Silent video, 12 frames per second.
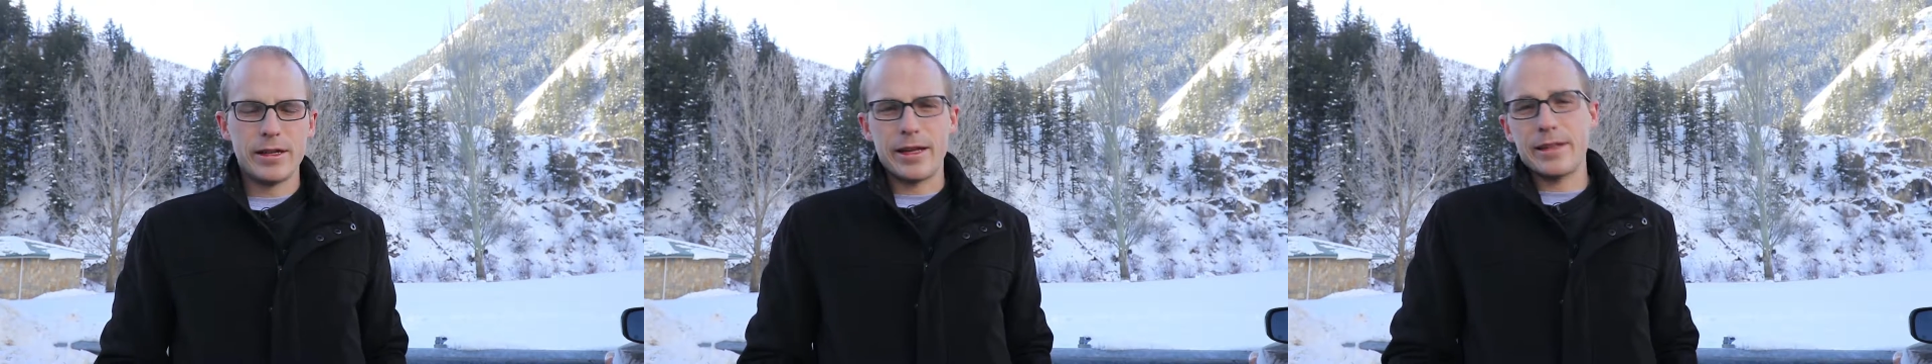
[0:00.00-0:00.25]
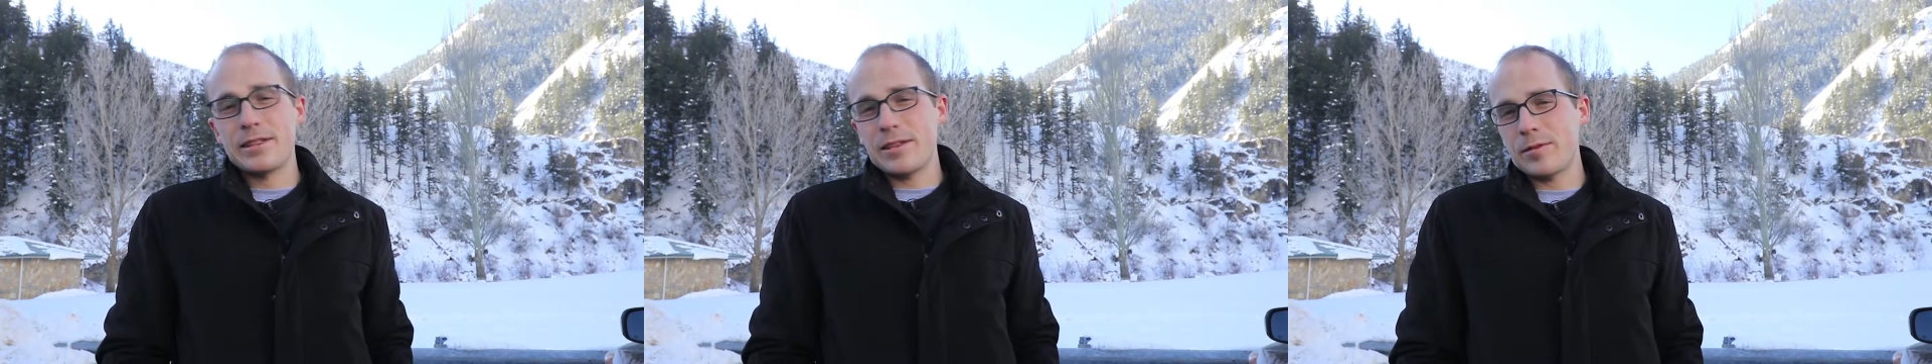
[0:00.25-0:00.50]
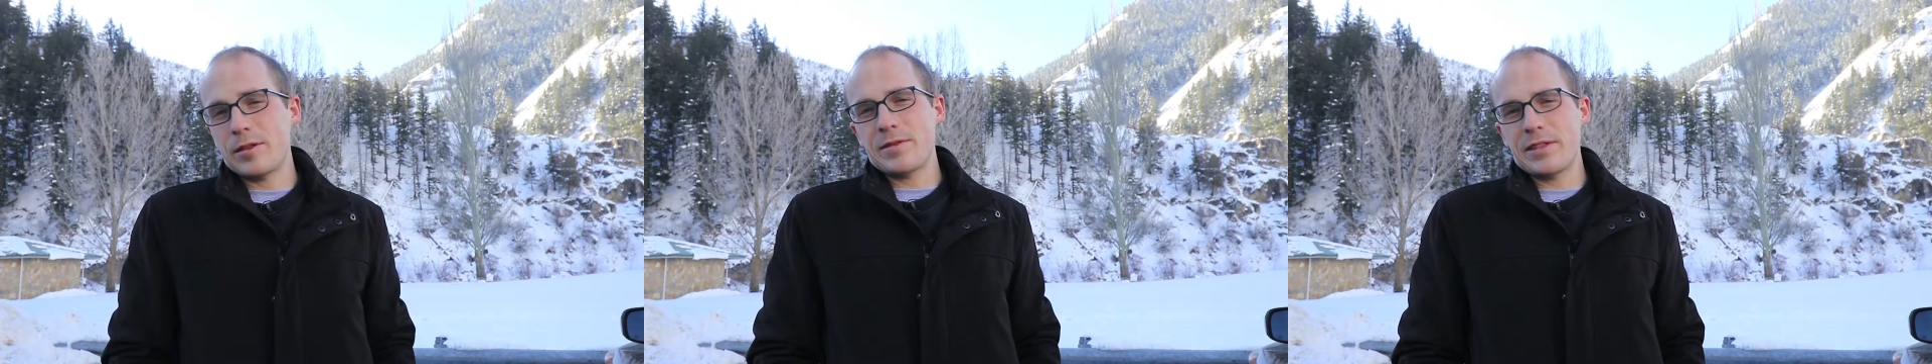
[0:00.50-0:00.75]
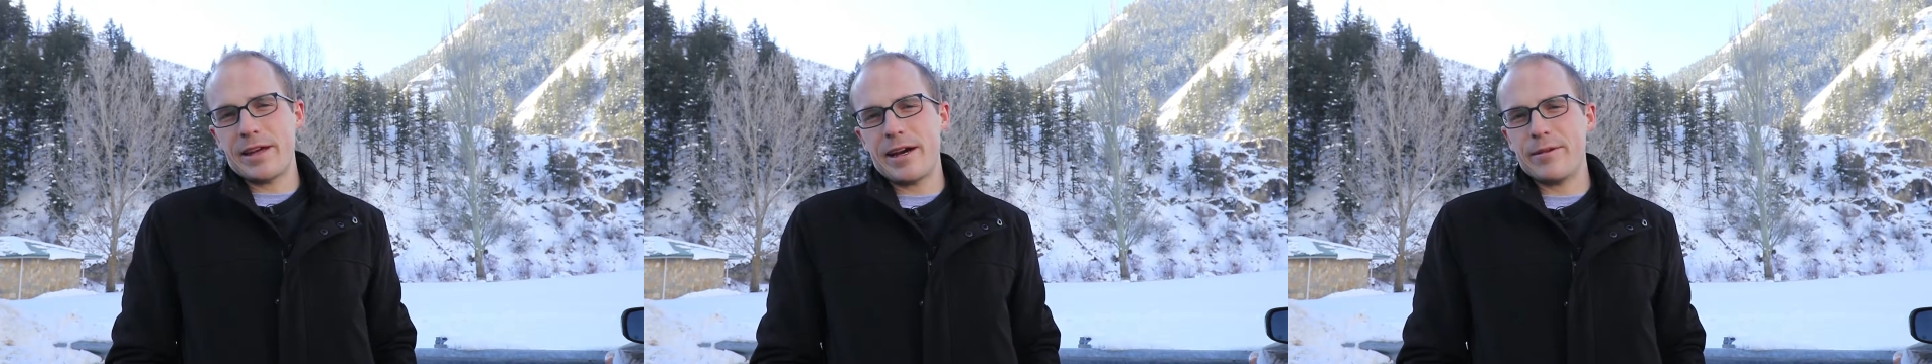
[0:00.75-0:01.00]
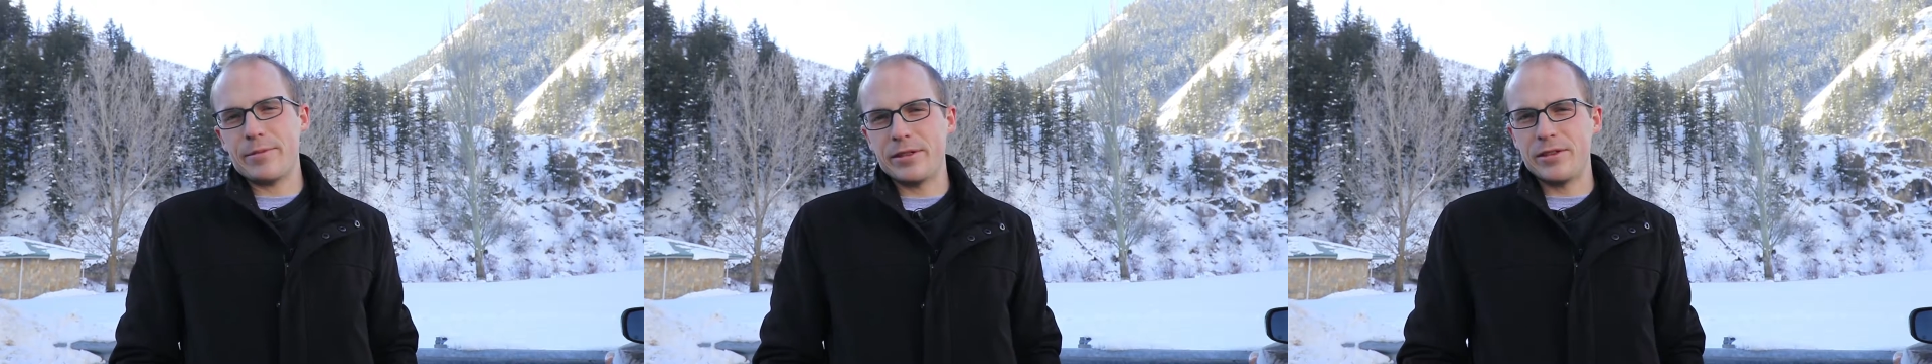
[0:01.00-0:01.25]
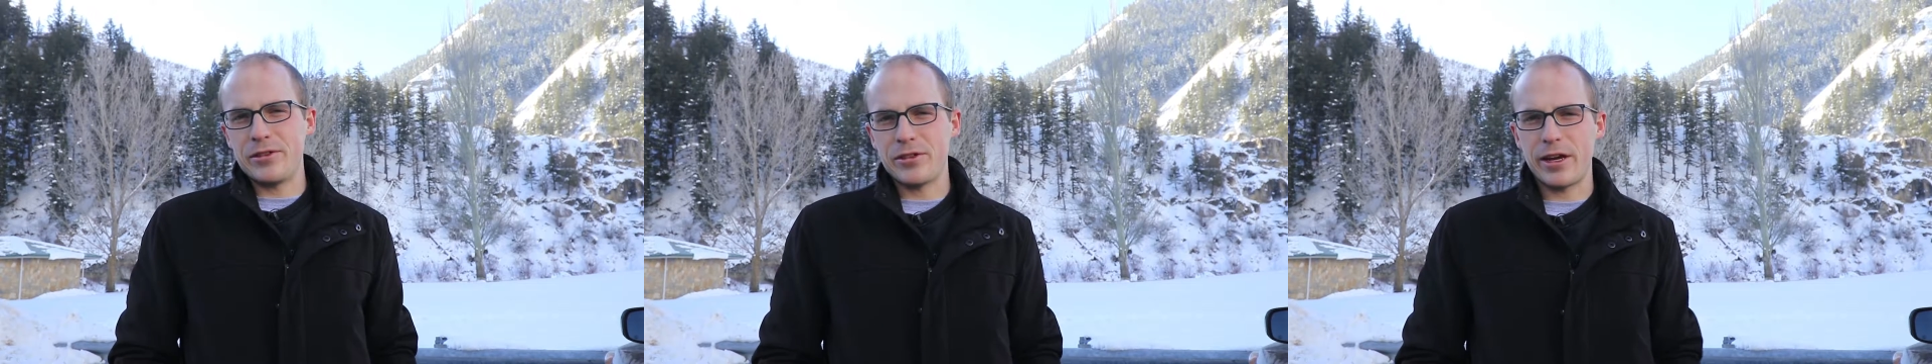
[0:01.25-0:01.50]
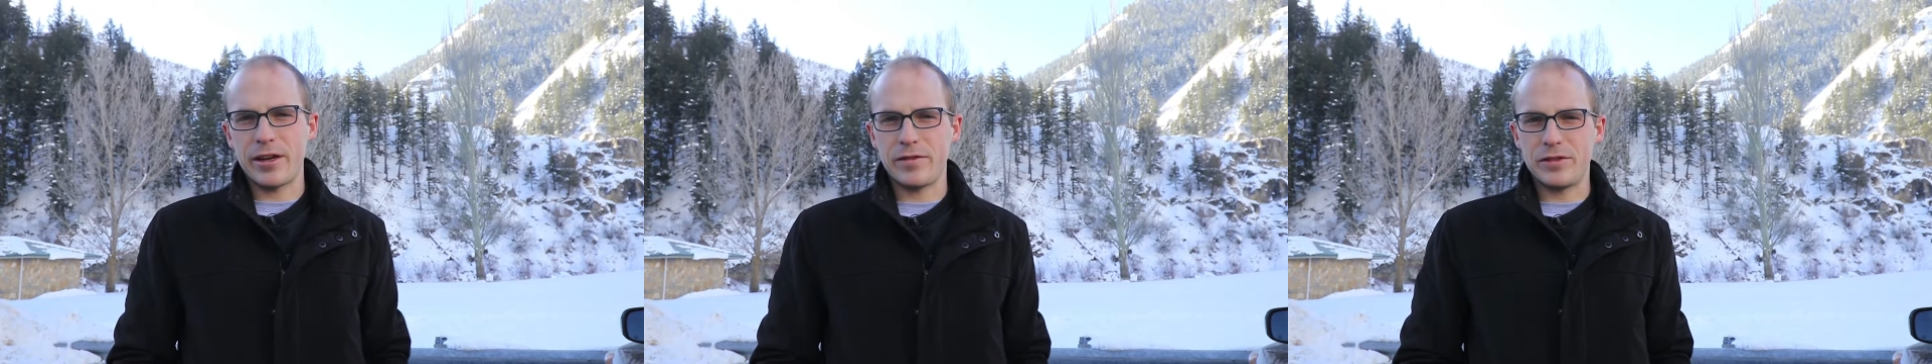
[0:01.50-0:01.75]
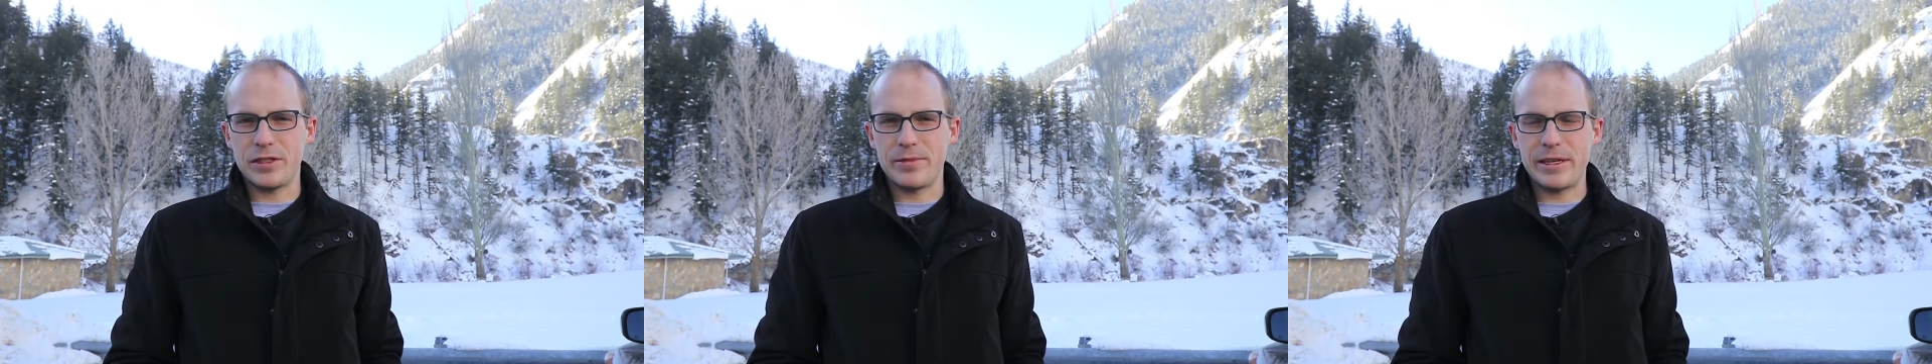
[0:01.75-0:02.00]
And sometimes that happens, you kind of
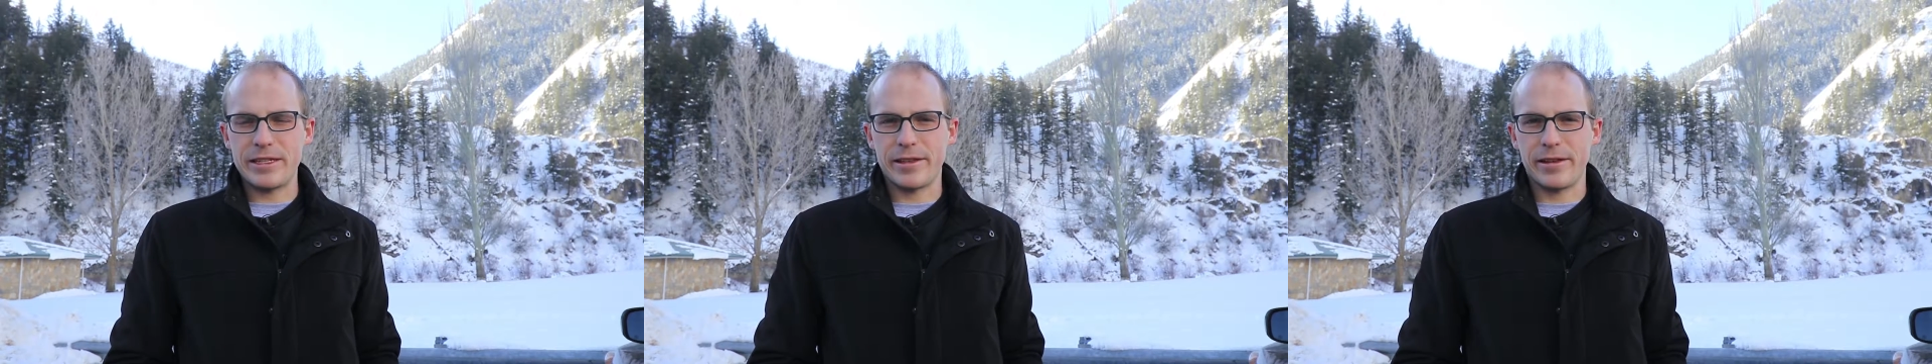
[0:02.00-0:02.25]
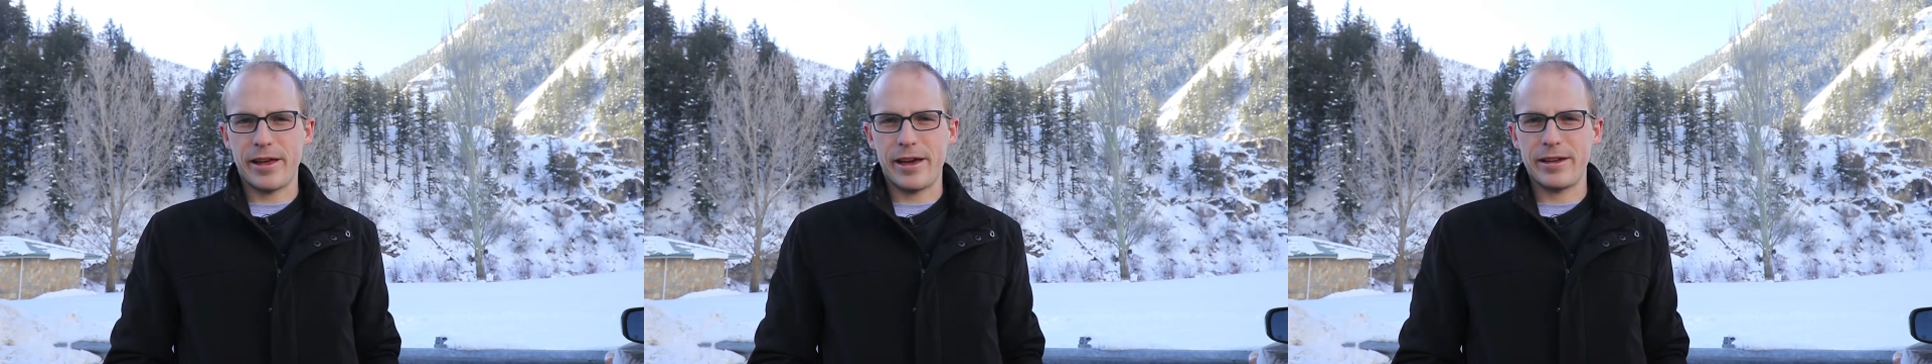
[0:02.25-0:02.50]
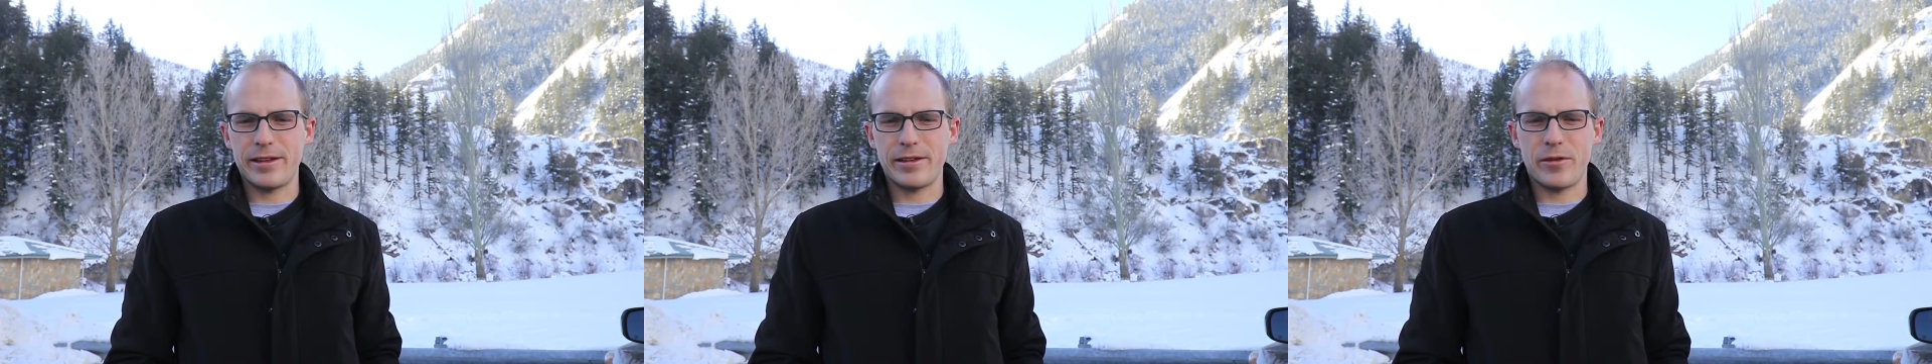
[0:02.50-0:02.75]
just miss the light